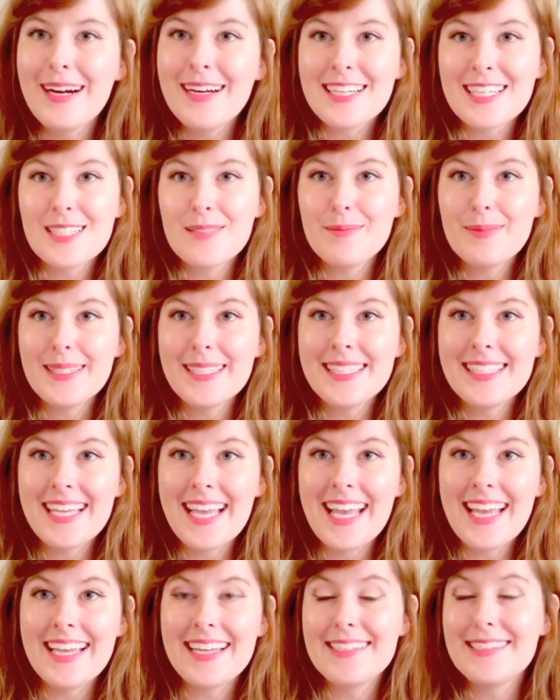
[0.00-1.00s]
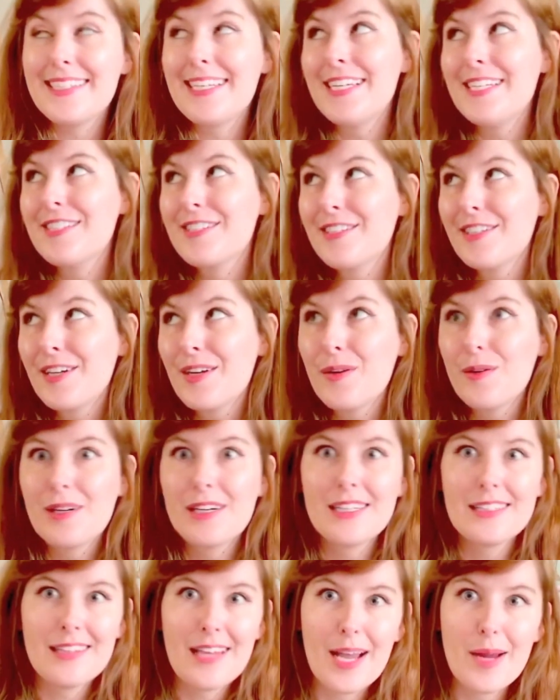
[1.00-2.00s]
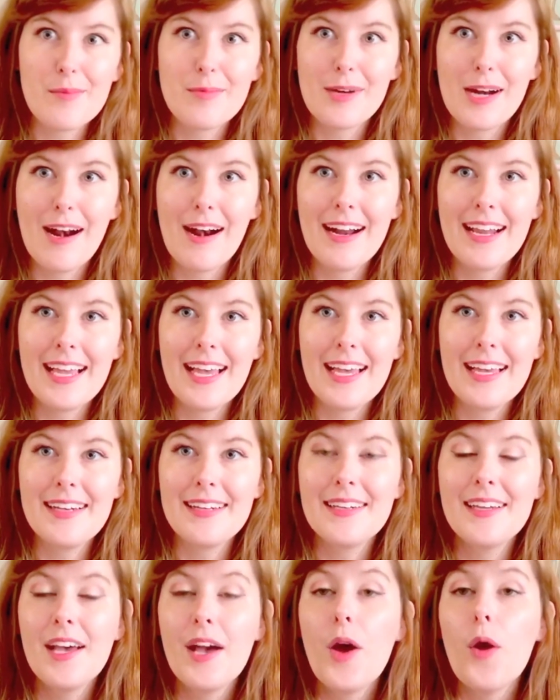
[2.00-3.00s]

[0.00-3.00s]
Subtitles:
going to be a teacher or a librarian,